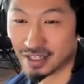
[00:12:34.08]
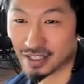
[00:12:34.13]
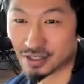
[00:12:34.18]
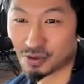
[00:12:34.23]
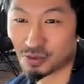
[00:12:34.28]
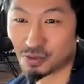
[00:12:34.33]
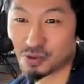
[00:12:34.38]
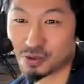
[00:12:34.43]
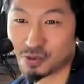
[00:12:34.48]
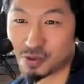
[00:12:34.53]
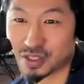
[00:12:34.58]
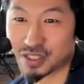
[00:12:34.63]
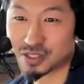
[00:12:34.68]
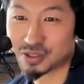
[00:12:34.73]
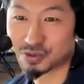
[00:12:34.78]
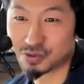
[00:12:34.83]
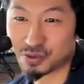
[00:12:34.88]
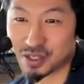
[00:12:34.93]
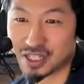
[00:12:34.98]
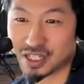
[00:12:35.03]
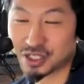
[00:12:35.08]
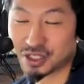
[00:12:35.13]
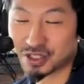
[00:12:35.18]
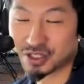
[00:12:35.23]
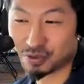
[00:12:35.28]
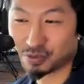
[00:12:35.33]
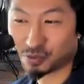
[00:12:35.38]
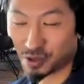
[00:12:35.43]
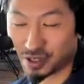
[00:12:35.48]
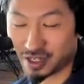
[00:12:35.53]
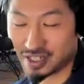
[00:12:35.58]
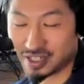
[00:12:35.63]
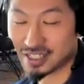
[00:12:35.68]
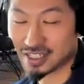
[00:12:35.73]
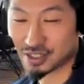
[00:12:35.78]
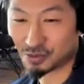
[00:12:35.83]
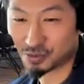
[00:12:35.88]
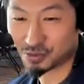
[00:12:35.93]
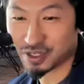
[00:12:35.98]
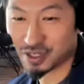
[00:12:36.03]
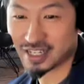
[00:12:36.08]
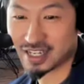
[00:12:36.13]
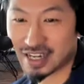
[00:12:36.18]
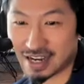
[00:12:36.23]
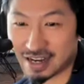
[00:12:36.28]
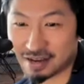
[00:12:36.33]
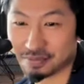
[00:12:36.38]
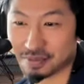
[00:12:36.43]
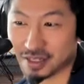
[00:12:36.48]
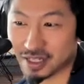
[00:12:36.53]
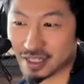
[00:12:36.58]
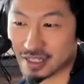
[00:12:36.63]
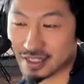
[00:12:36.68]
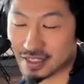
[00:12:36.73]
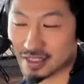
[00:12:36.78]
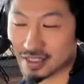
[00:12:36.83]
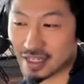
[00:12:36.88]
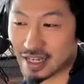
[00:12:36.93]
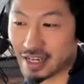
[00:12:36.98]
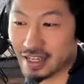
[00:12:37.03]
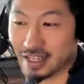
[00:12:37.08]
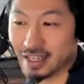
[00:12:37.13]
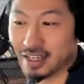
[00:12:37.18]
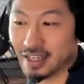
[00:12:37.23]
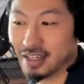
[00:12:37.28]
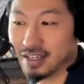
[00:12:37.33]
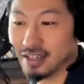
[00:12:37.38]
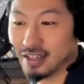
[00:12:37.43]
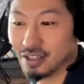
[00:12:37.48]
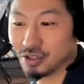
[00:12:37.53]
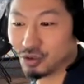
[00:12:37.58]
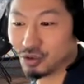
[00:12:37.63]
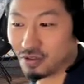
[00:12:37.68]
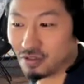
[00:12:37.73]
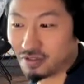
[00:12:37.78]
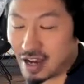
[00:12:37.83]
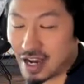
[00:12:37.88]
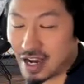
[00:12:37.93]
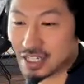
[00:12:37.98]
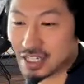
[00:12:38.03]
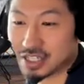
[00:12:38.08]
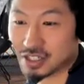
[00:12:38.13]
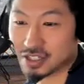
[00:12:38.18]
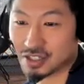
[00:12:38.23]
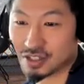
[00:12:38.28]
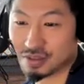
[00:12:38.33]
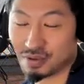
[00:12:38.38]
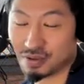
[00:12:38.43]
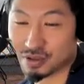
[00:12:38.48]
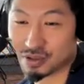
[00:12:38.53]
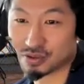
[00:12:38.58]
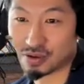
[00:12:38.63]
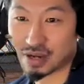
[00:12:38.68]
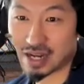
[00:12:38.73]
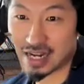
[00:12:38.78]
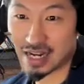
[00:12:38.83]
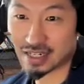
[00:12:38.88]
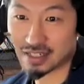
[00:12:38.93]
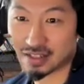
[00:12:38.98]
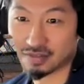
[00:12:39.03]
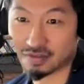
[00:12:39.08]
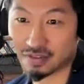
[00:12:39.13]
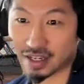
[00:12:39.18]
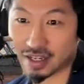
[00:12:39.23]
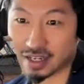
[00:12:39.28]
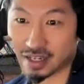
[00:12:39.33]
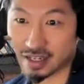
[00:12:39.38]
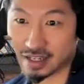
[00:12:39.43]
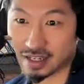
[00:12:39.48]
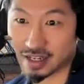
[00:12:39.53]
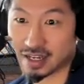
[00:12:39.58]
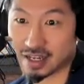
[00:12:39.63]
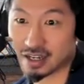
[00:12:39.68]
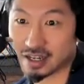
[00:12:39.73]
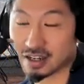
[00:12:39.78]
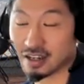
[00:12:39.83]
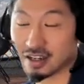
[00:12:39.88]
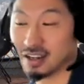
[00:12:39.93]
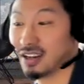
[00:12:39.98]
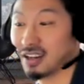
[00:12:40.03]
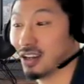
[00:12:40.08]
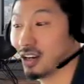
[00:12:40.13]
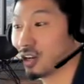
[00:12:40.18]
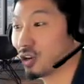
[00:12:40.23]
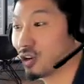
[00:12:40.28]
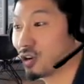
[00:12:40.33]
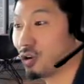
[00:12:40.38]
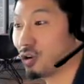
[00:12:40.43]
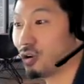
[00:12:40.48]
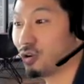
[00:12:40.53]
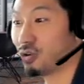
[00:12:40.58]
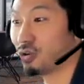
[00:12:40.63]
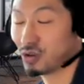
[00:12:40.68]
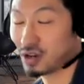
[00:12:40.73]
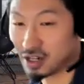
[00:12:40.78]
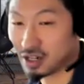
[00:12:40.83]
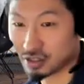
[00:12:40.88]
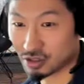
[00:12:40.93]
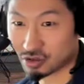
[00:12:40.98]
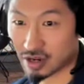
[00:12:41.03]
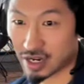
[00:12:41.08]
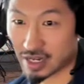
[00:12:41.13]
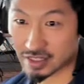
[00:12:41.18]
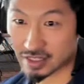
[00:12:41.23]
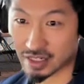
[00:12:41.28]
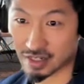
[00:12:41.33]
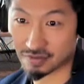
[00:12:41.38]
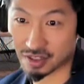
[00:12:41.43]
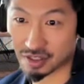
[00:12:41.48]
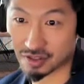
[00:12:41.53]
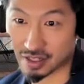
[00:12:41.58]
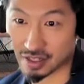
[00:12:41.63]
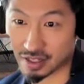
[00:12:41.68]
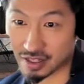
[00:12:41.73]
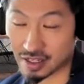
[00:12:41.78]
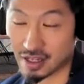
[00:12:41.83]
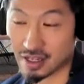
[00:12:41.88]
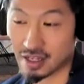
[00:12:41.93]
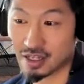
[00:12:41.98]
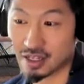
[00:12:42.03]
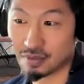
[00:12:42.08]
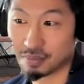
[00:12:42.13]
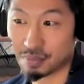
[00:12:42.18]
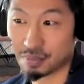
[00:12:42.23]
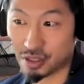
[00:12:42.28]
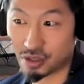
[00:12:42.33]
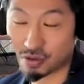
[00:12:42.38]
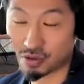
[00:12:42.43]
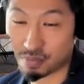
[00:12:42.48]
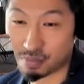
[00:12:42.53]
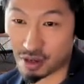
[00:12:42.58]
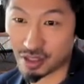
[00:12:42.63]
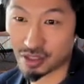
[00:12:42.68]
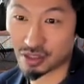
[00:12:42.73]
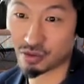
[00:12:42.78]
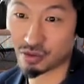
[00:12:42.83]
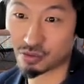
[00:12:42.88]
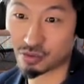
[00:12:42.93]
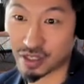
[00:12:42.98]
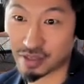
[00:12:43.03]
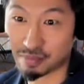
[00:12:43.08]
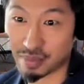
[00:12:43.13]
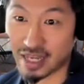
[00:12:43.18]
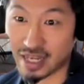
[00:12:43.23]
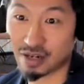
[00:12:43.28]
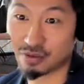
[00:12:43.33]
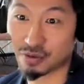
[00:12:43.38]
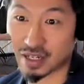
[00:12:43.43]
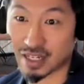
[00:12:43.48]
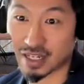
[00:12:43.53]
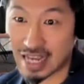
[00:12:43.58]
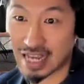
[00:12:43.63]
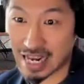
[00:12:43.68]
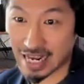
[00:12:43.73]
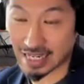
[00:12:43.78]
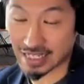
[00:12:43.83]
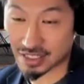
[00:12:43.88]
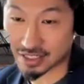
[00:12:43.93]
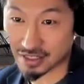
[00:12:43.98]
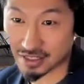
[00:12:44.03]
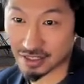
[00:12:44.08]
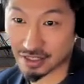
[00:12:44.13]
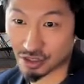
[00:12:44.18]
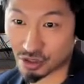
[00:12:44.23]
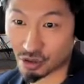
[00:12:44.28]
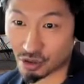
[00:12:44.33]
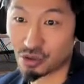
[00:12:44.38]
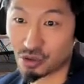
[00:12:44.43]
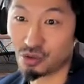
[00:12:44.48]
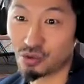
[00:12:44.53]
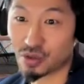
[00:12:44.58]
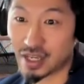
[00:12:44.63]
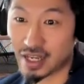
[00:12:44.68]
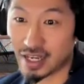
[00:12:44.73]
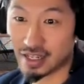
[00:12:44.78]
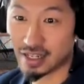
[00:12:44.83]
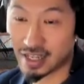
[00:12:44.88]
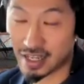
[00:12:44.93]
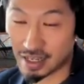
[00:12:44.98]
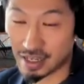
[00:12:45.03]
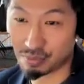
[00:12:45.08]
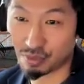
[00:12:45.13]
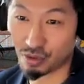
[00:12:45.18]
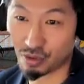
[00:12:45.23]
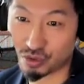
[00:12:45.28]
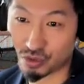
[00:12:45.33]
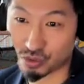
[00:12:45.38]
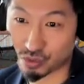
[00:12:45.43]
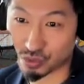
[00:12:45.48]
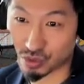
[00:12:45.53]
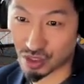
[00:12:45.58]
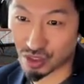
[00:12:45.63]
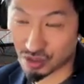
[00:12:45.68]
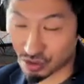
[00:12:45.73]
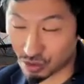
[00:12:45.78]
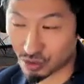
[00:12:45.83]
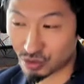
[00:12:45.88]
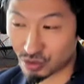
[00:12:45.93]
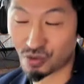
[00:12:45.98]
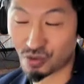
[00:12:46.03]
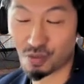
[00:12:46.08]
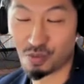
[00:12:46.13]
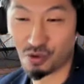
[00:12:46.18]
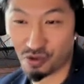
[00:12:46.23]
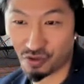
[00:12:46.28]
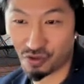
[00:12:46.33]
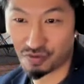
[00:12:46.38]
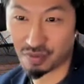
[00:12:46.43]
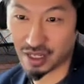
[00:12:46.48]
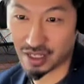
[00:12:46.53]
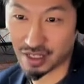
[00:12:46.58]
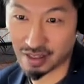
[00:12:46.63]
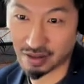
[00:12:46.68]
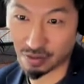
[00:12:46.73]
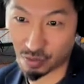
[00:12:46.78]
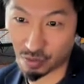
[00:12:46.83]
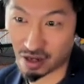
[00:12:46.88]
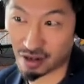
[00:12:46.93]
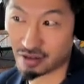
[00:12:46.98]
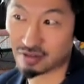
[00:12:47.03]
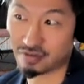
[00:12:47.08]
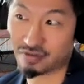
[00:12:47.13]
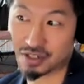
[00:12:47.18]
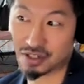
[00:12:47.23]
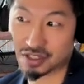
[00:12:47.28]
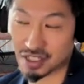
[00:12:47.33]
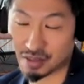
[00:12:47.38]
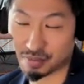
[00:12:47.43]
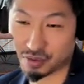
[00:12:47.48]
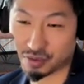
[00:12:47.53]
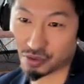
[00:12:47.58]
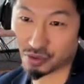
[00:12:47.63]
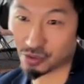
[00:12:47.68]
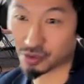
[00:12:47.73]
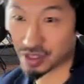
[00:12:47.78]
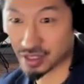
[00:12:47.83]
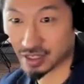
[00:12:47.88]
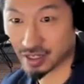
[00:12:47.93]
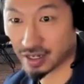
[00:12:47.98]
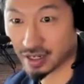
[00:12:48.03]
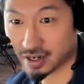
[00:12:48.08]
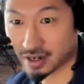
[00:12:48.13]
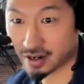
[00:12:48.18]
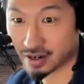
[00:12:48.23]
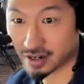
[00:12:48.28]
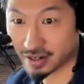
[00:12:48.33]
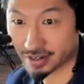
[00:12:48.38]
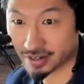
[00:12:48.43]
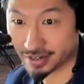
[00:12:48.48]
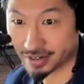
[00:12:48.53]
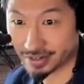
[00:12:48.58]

So what is really happening is that your fascia is supposed to activate and co-contract everything, but your muscle remain relaxed, so you can able to still do movement while, for example, you're in the air.